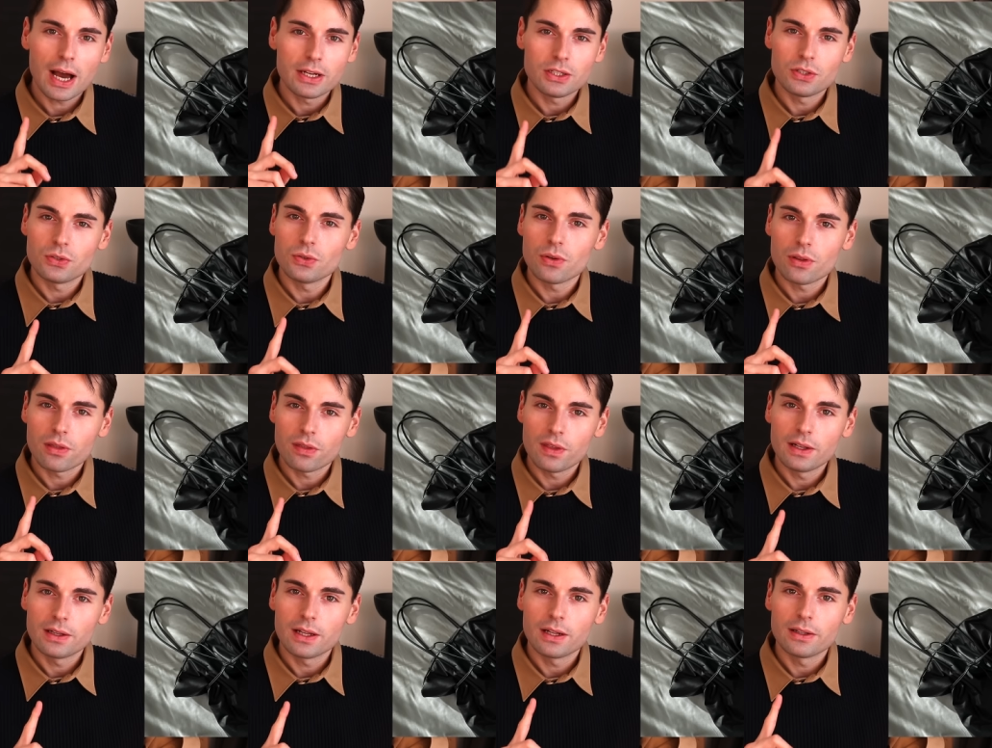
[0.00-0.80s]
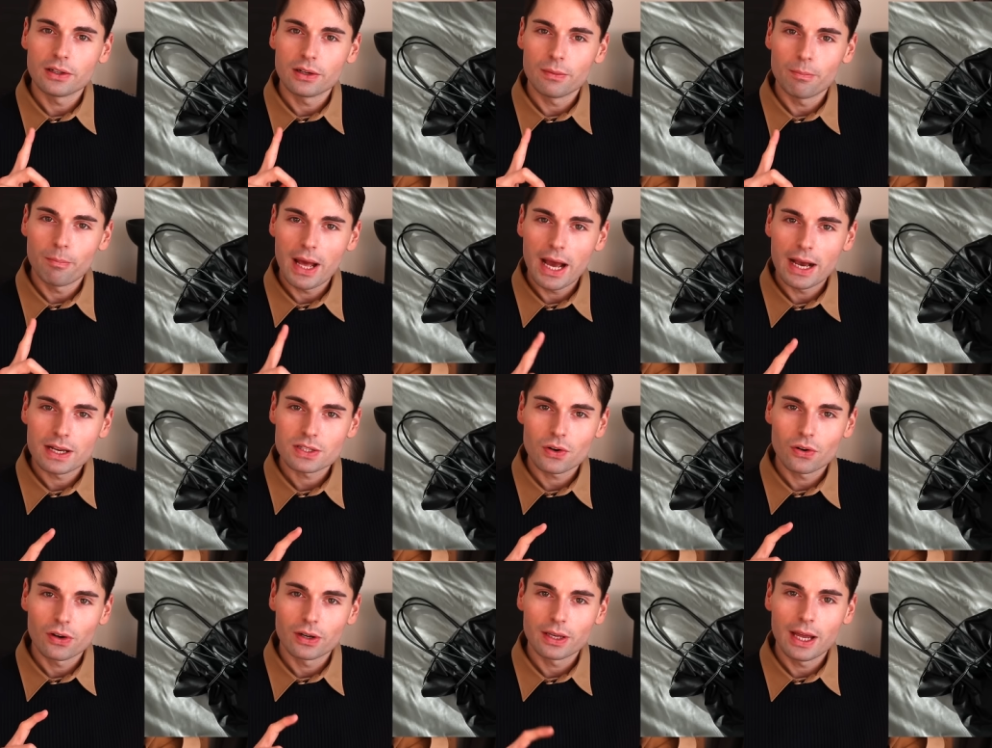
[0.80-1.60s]
I do think that their
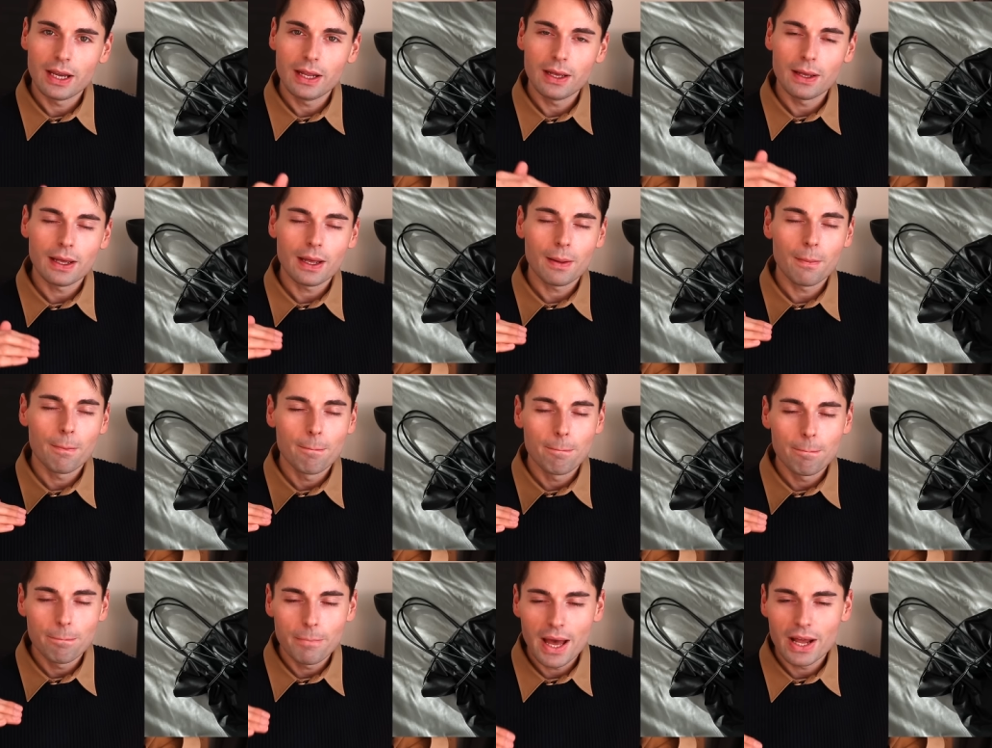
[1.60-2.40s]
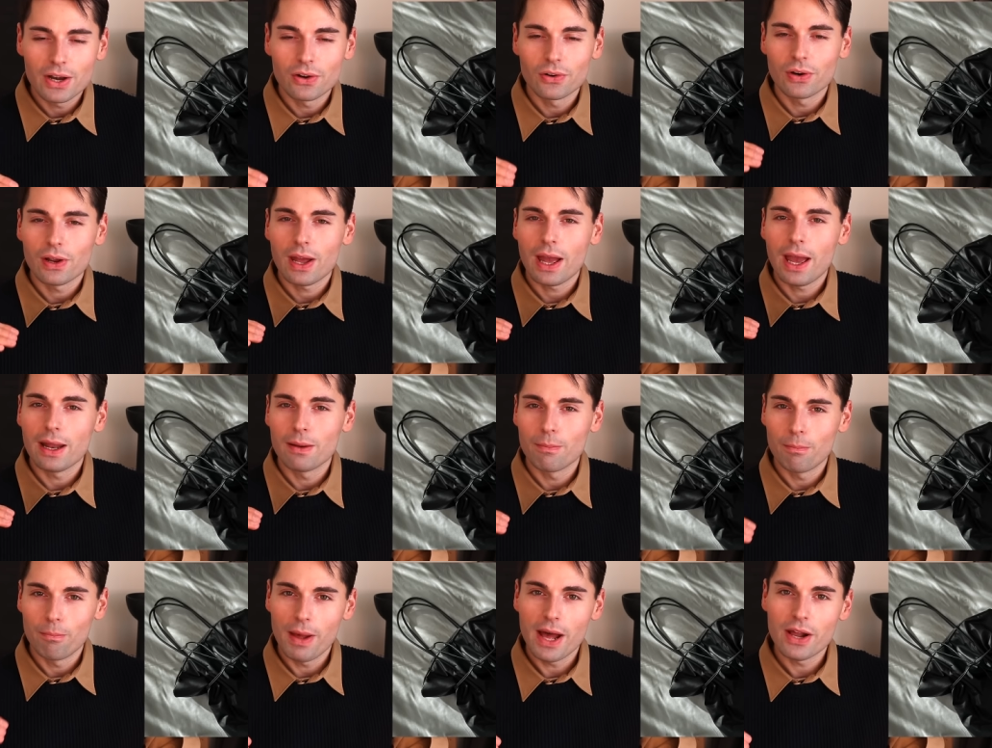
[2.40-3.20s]
bags are getting better
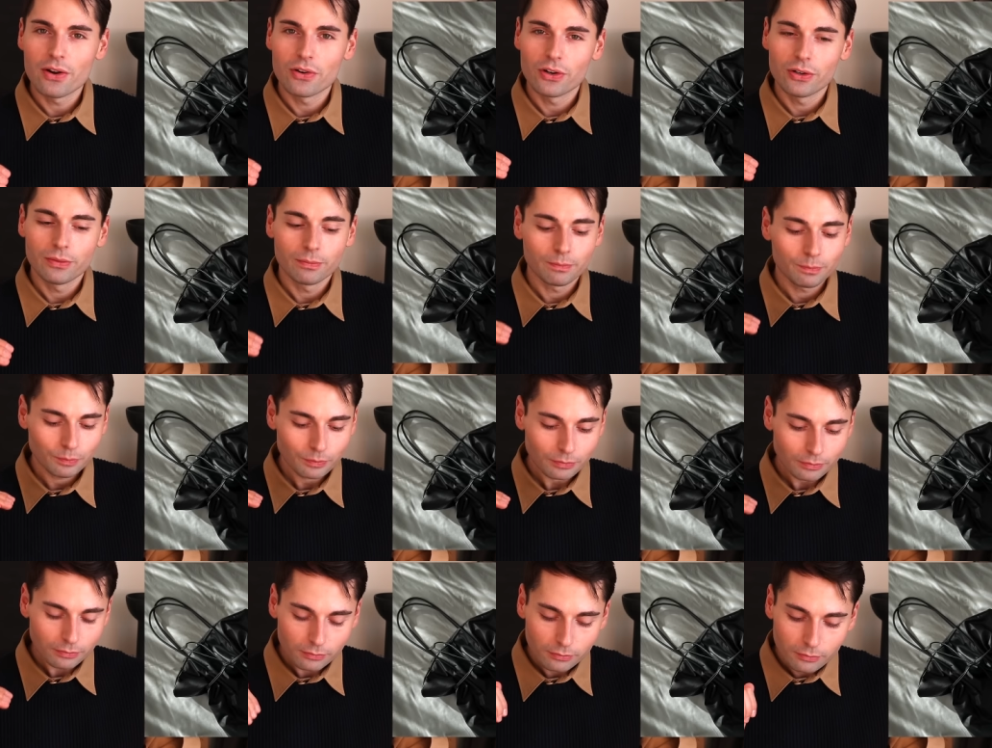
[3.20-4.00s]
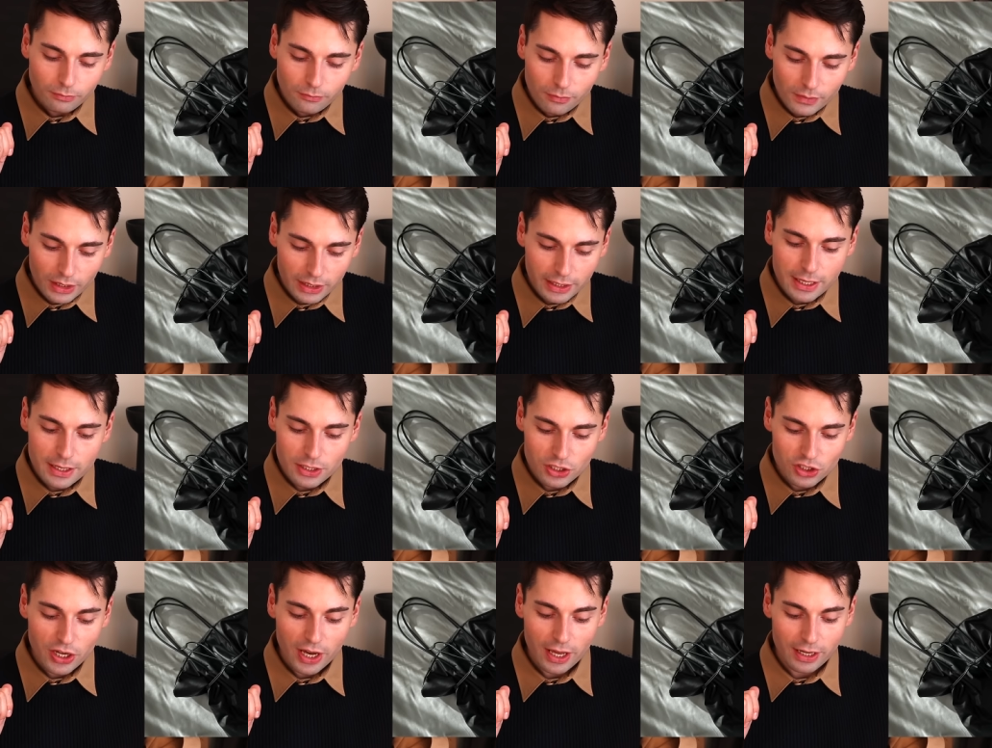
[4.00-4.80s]
and better
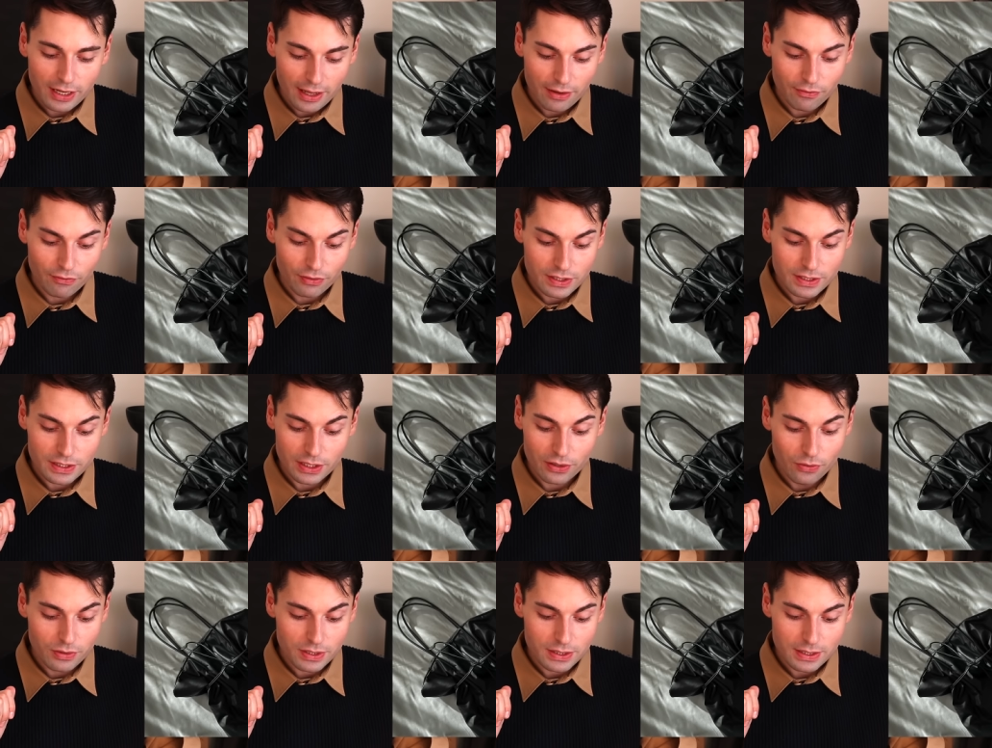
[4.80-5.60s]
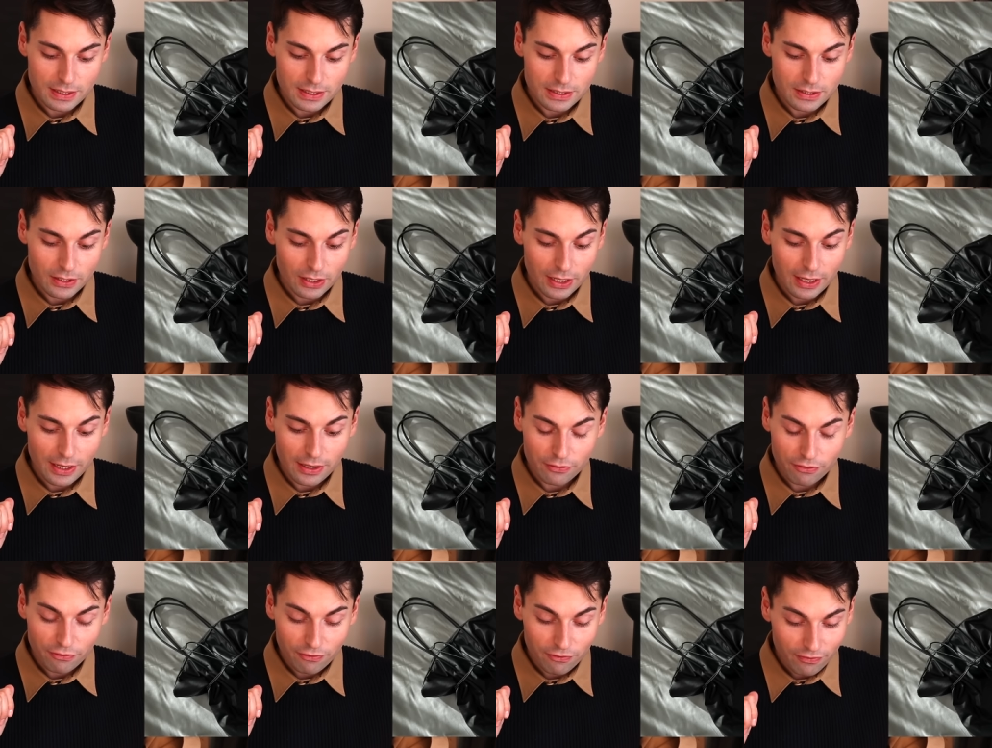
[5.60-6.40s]
each and every single season.
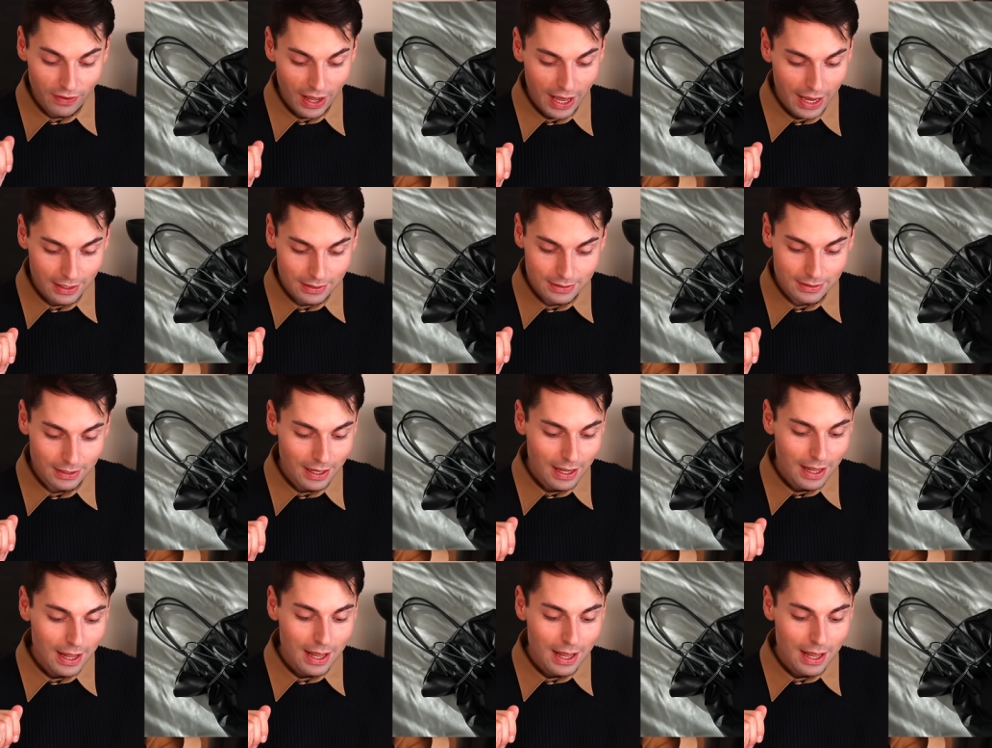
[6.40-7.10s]
In fact,